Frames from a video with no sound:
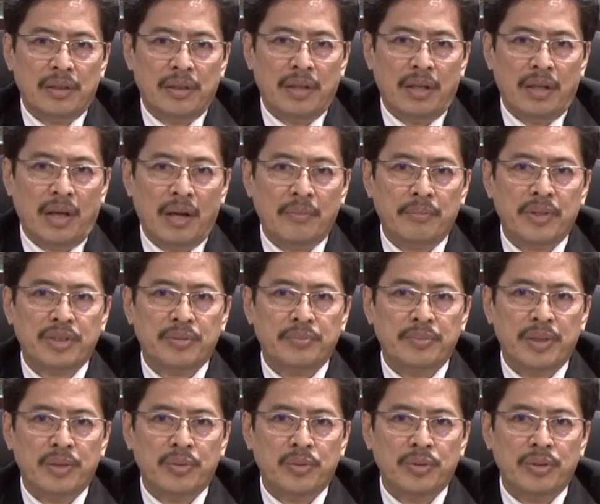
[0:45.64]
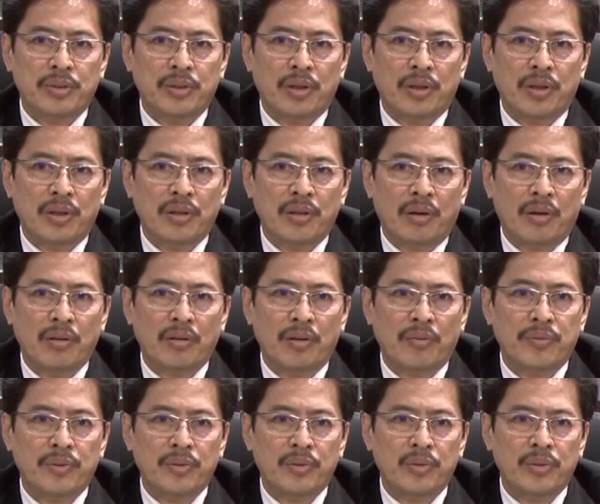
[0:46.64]
it humbles me to join all of
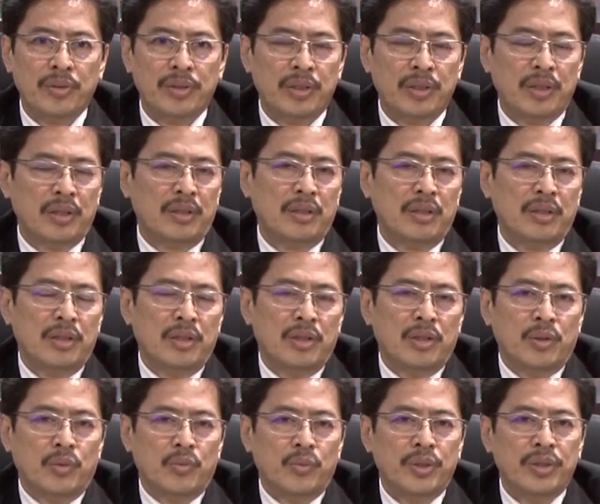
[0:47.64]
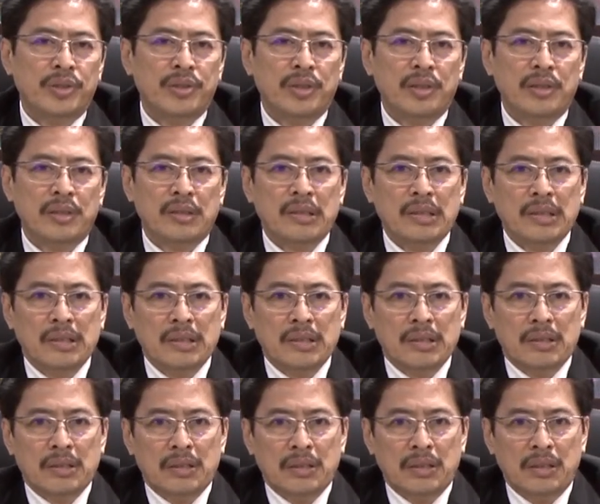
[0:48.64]
you here, virtually,
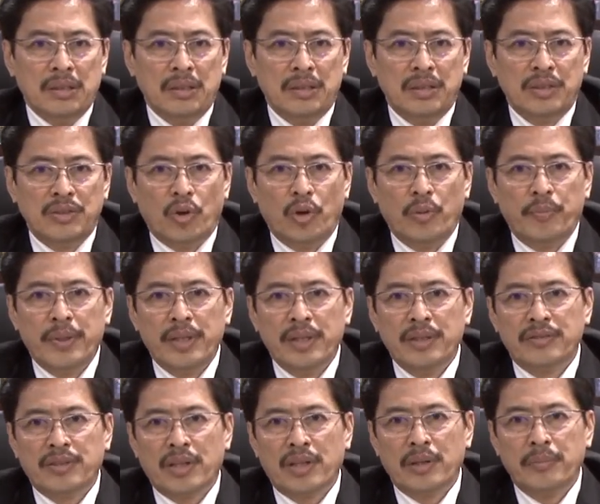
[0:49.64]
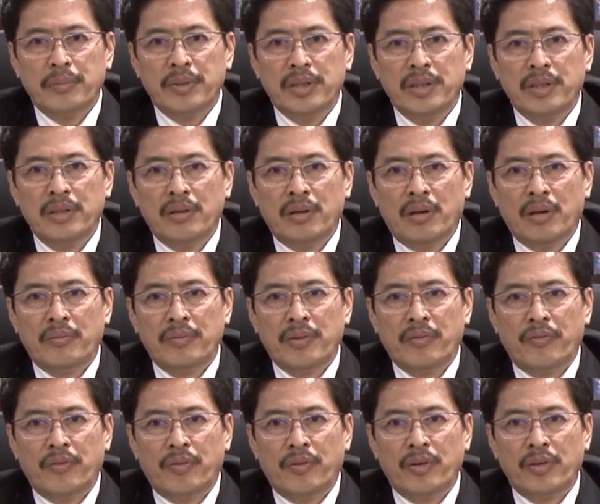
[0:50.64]
in this opening ceremony of the
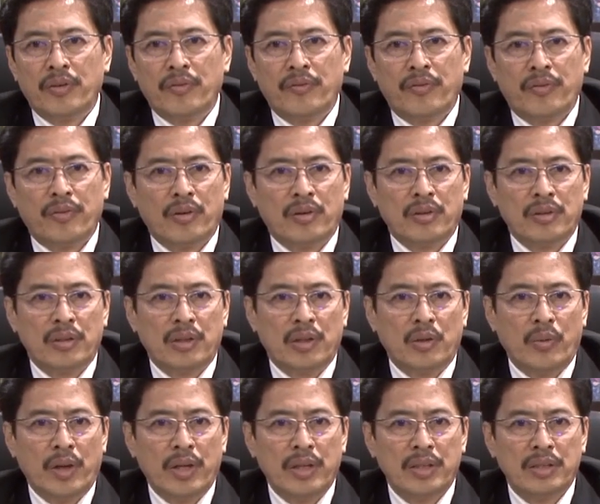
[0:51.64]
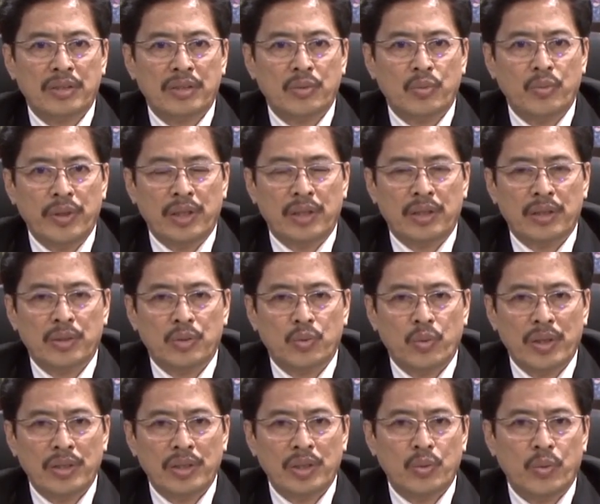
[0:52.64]
Fraud Awareness Week
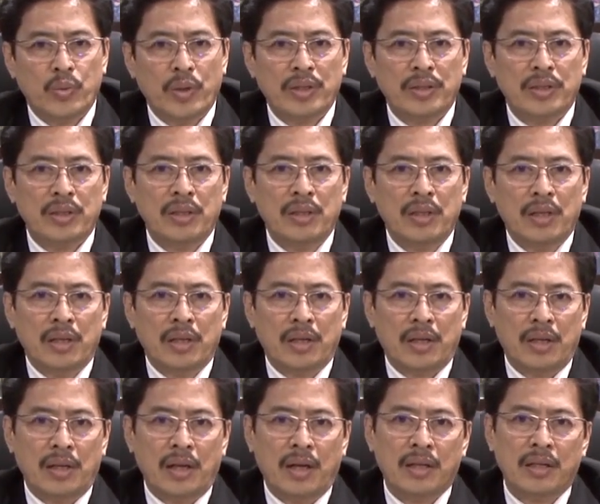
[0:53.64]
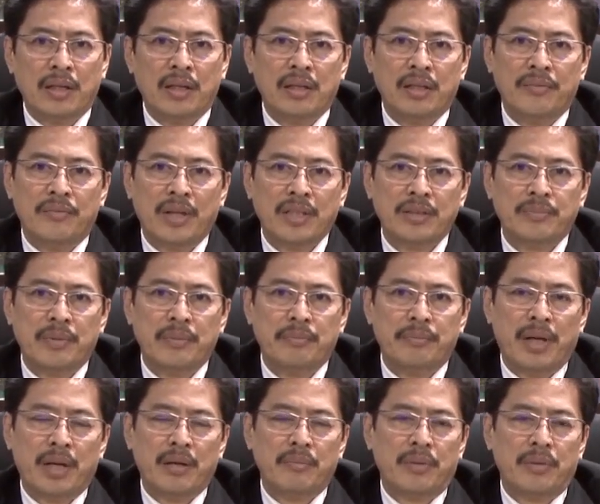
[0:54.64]
2020, Kenanga Investment
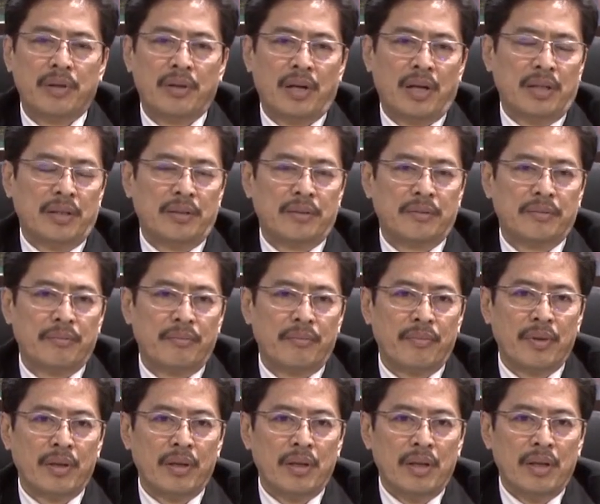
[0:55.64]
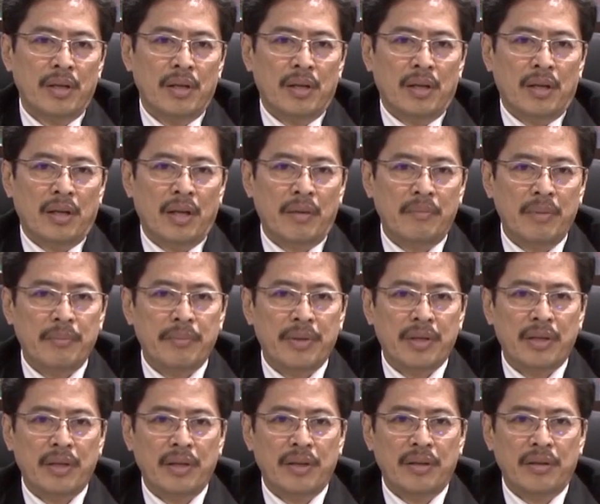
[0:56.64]
Bank Berhad. Let me
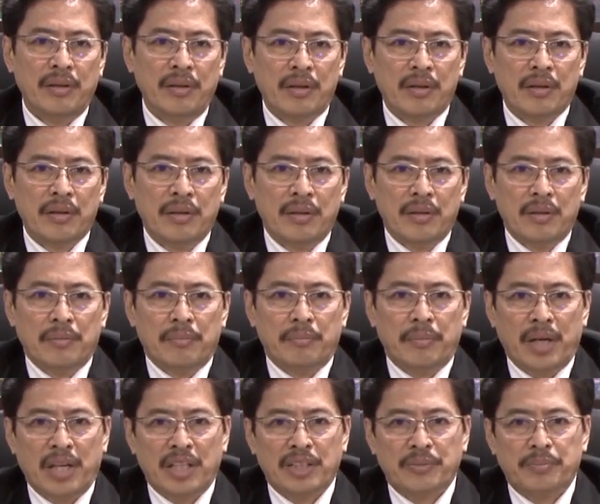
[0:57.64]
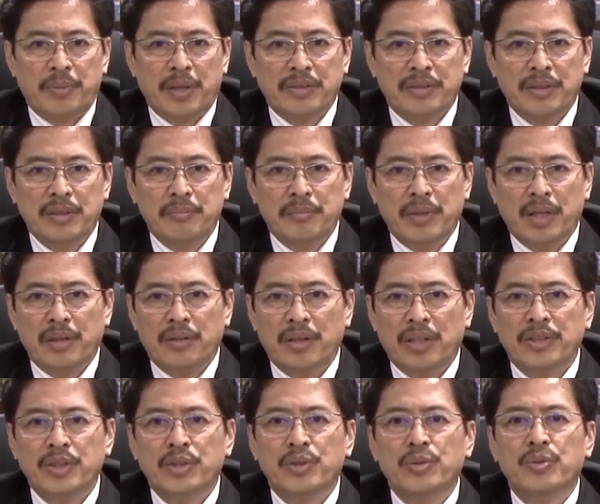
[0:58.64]
begin by expressing my
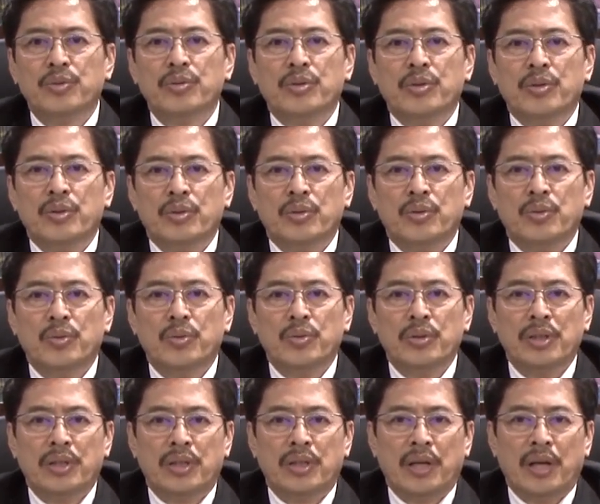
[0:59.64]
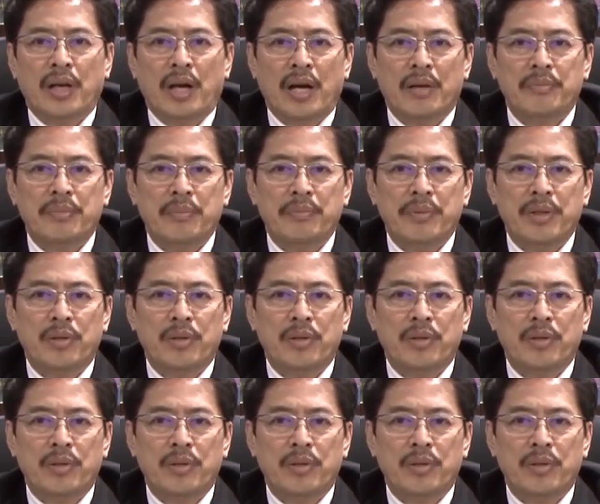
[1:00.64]
gratitude to the KIBB